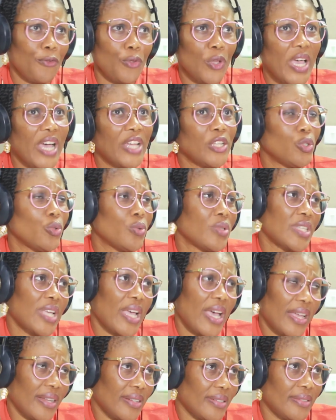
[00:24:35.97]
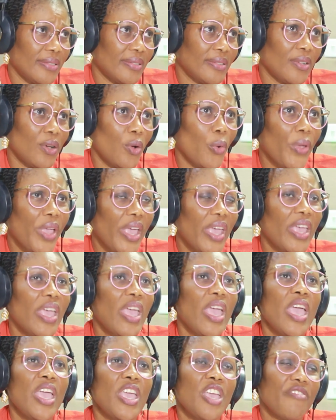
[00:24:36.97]
You can do scan, okay?
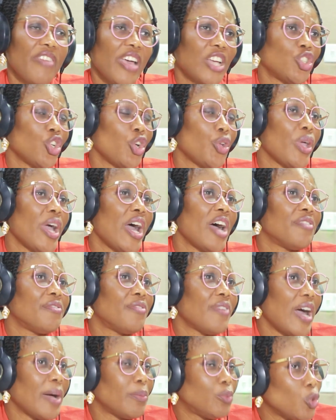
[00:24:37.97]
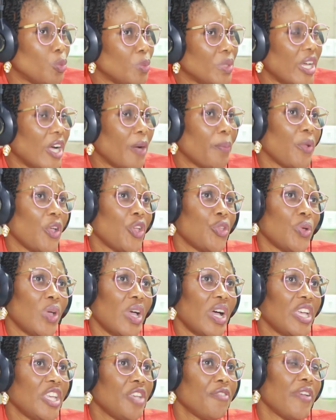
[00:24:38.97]
If you are sure you have abdominal pain, you can.